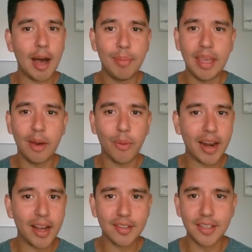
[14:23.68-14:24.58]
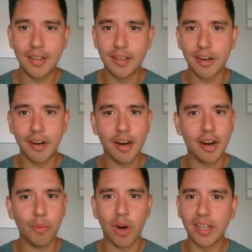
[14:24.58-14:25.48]
be a White House
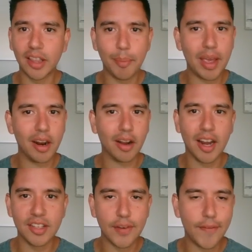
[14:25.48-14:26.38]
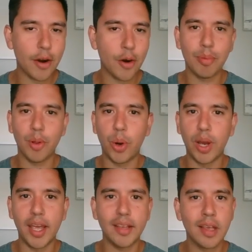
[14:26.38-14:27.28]
intern, worked at the Pentagon as a federal
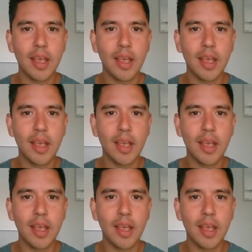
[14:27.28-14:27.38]
employee,